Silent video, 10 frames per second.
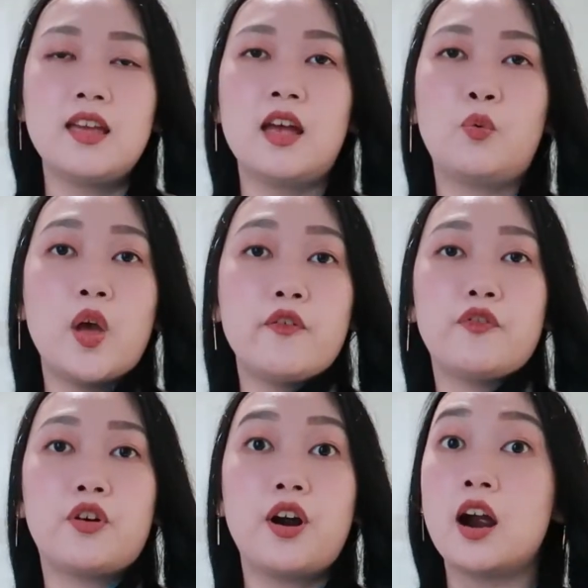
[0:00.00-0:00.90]
then I went
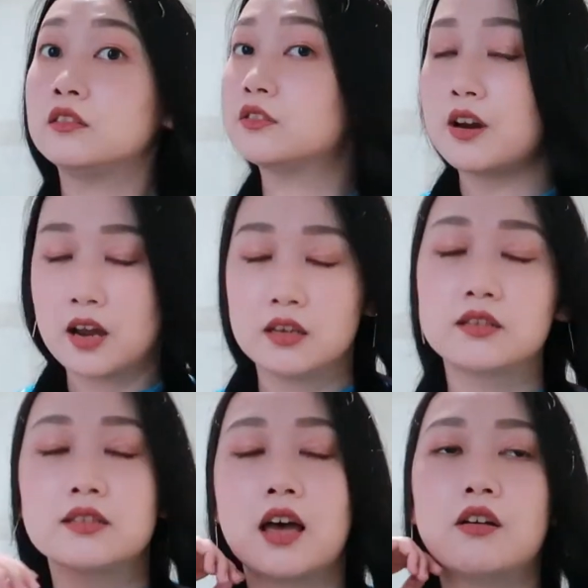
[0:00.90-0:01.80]
for
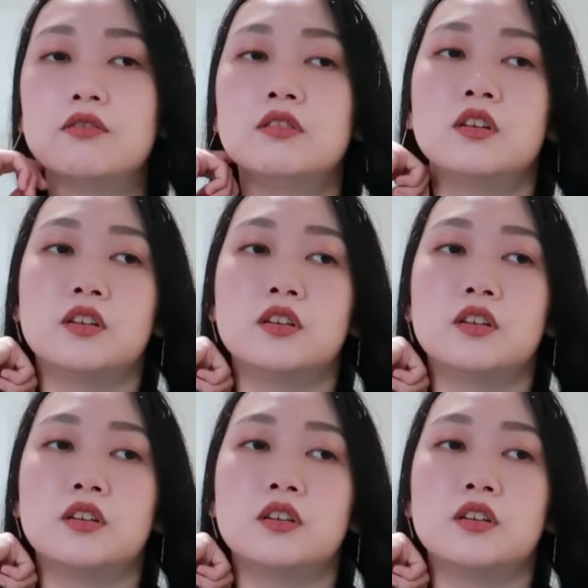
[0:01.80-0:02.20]
ultrasound